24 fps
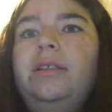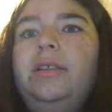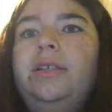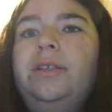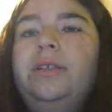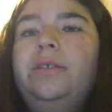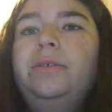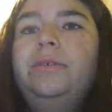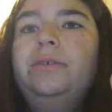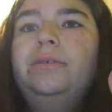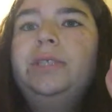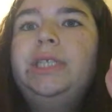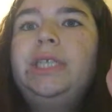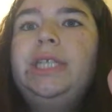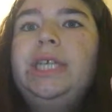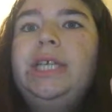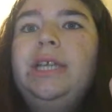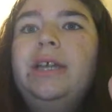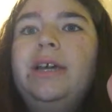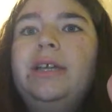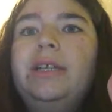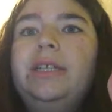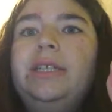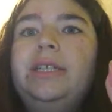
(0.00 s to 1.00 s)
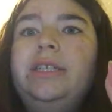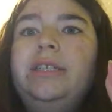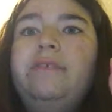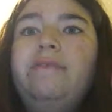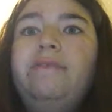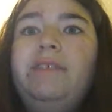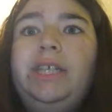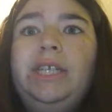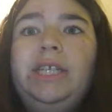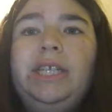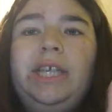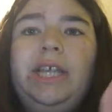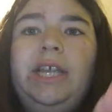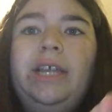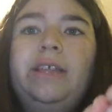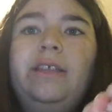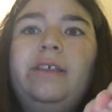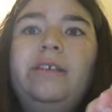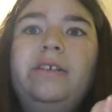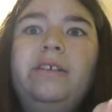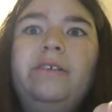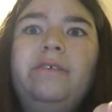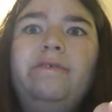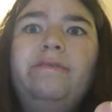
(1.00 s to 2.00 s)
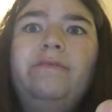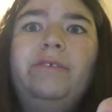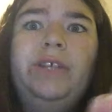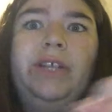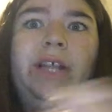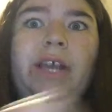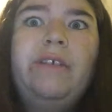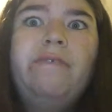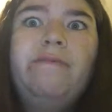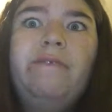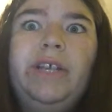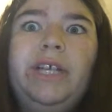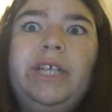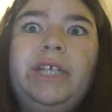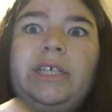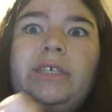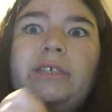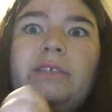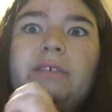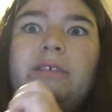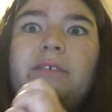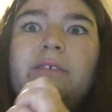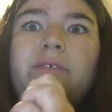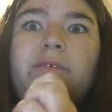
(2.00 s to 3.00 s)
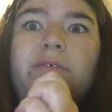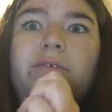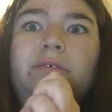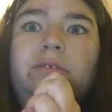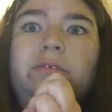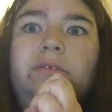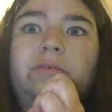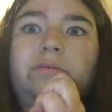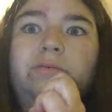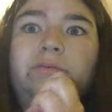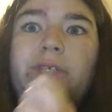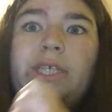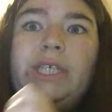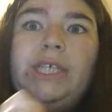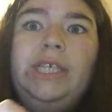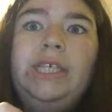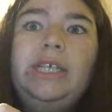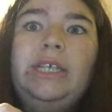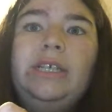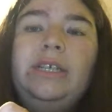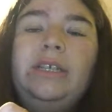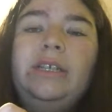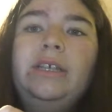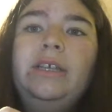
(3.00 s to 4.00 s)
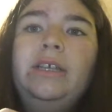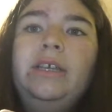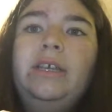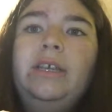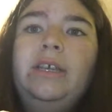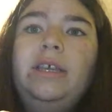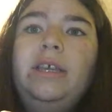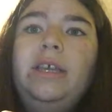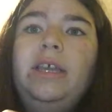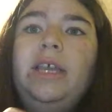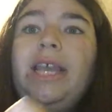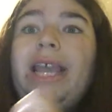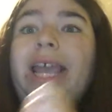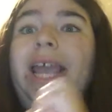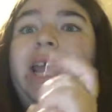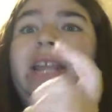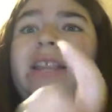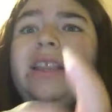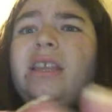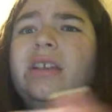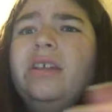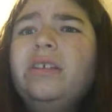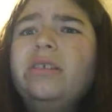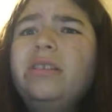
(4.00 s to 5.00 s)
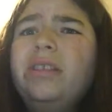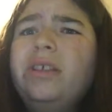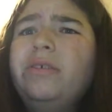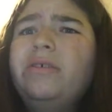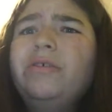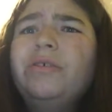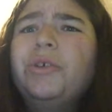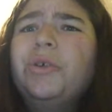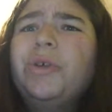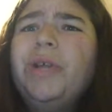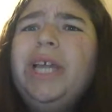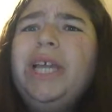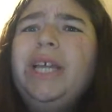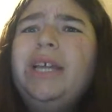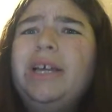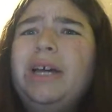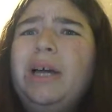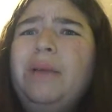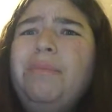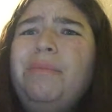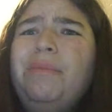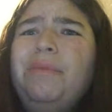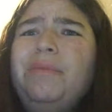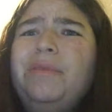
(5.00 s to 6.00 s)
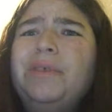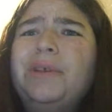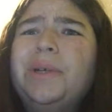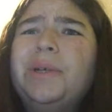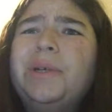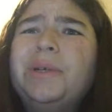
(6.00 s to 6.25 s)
Tiana and Naveen together for that very reason. And they're a great couple, though.